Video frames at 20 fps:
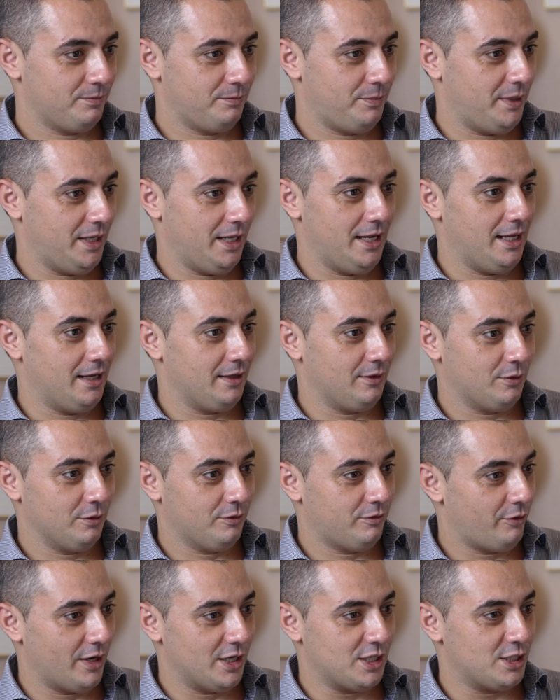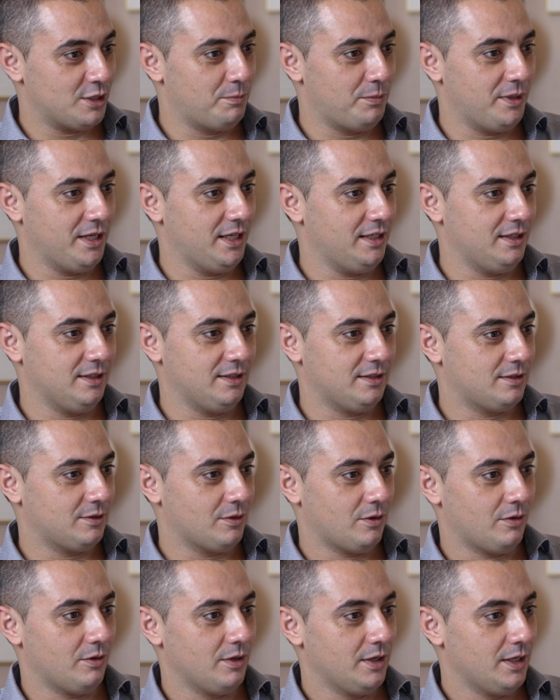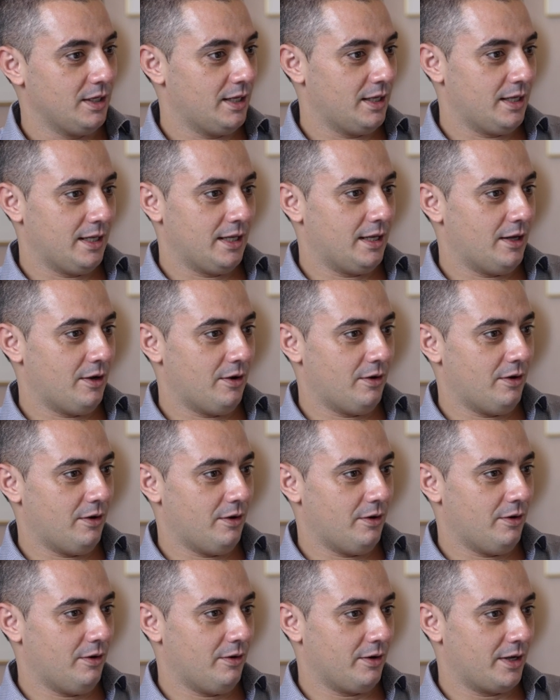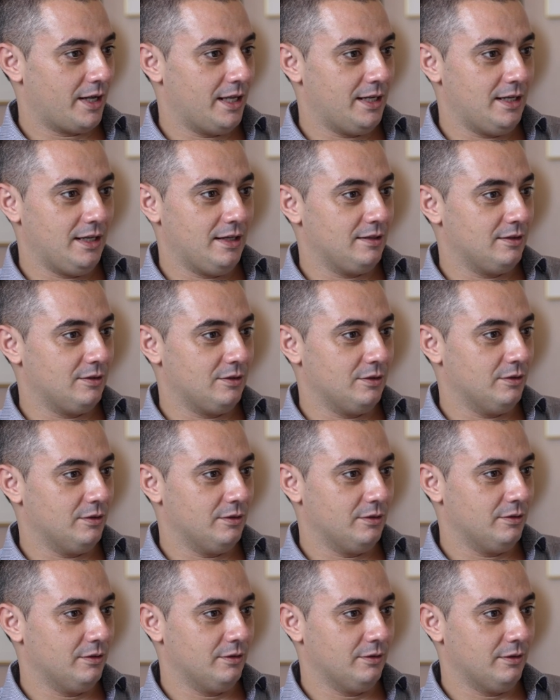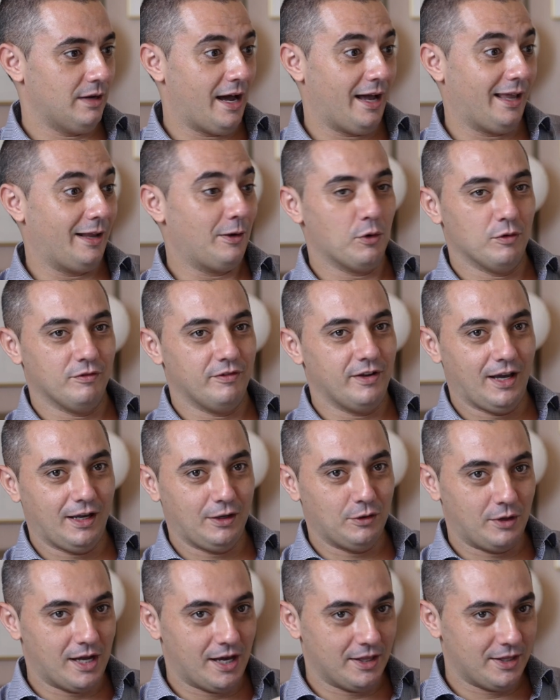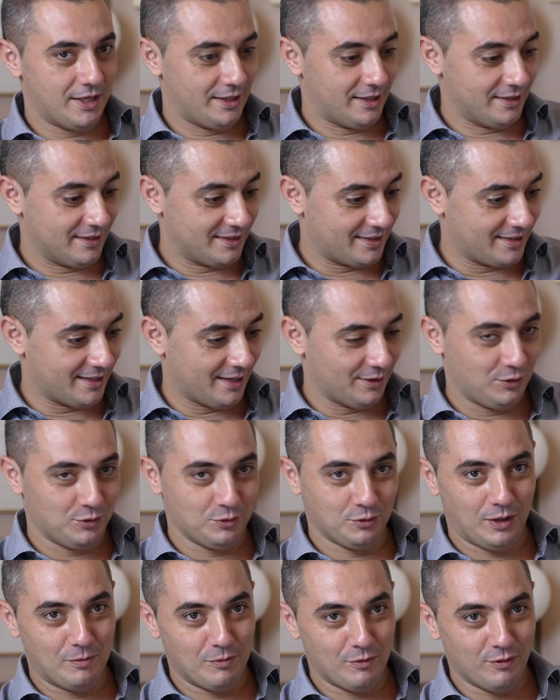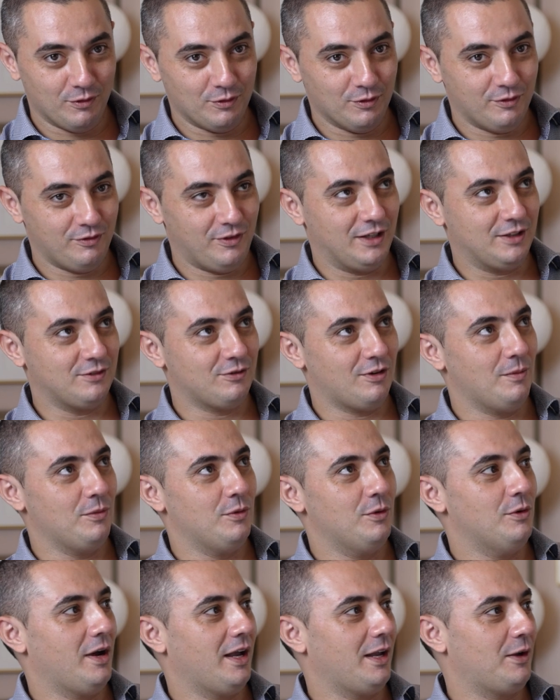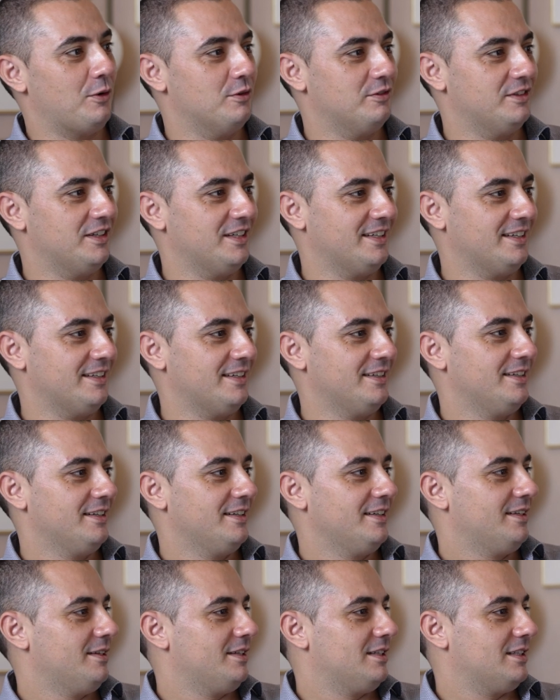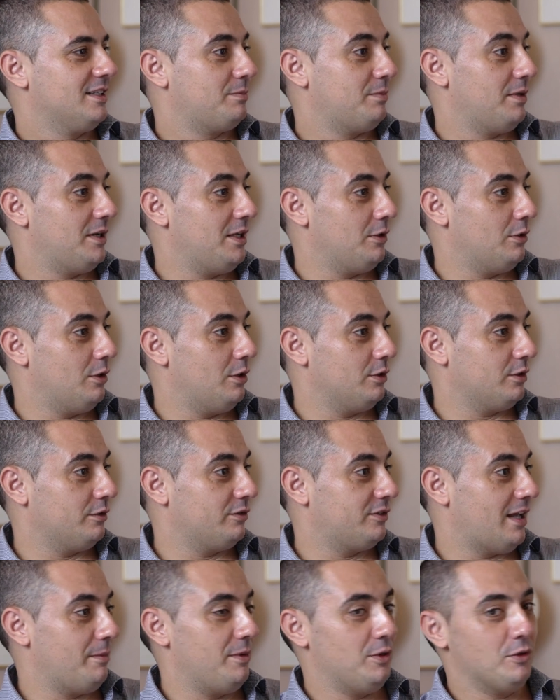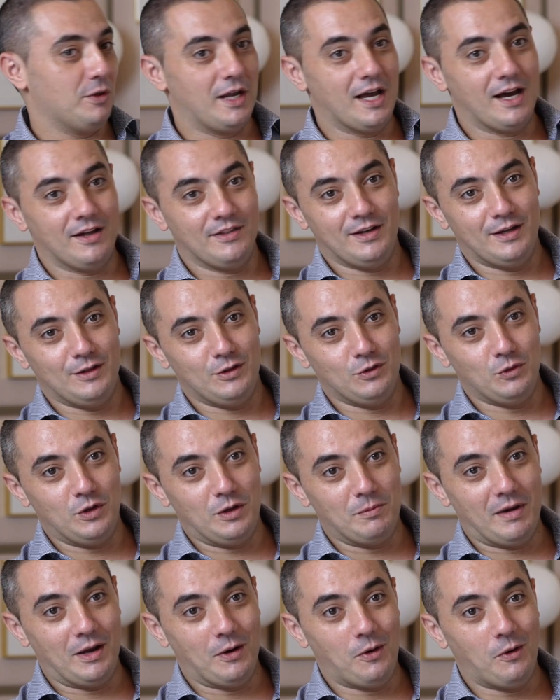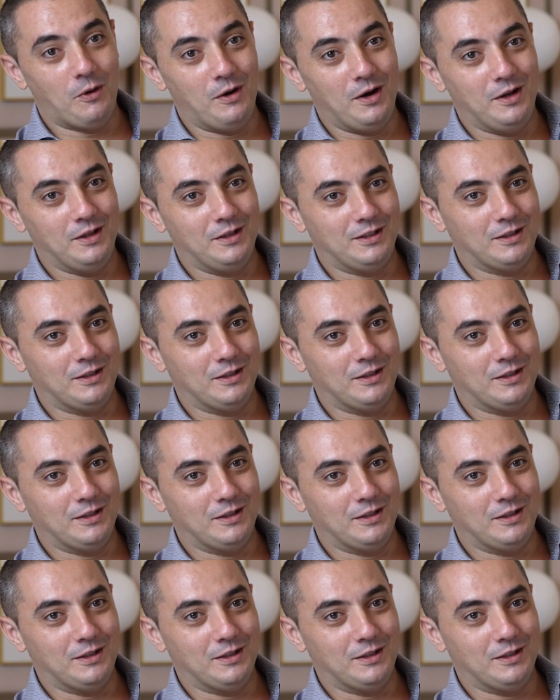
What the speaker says: peeling the fresh peas or getting the haricot vert in the garden and start to remove the things from the haricot vert, spending a lot of time in the garden, doing my own